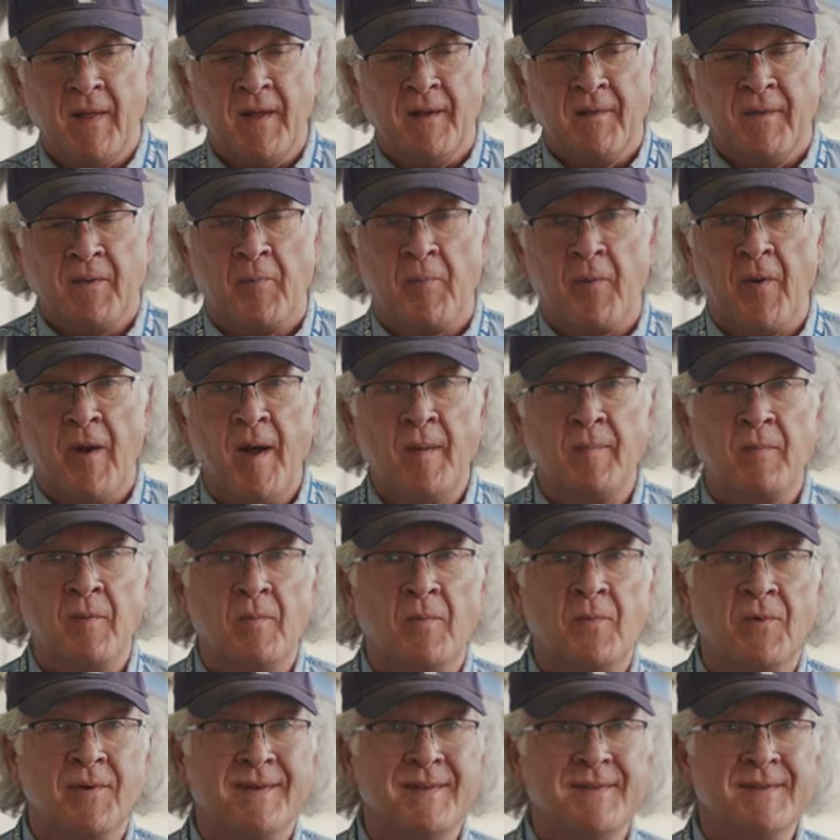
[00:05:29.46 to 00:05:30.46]
lot of the problem
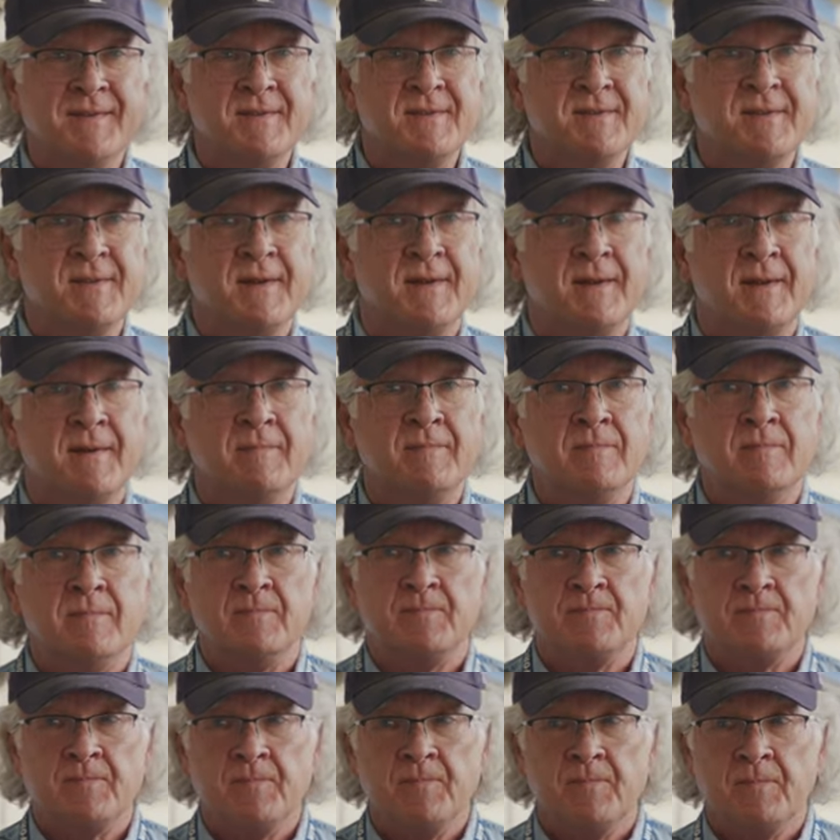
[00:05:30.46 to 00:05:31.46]
was um,
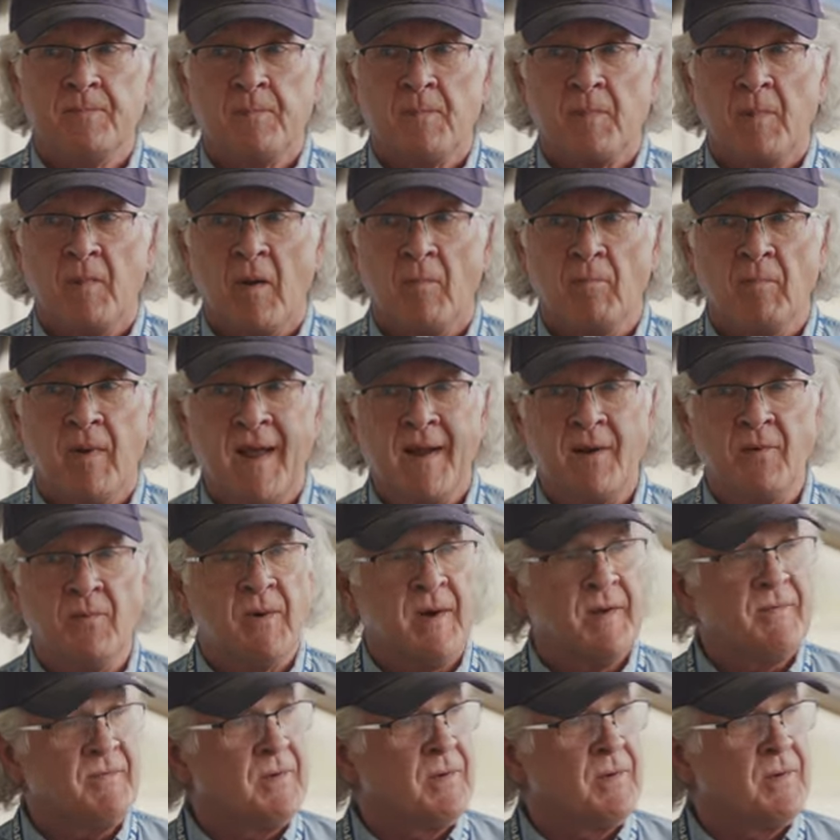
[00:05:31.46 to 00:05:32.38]
black and white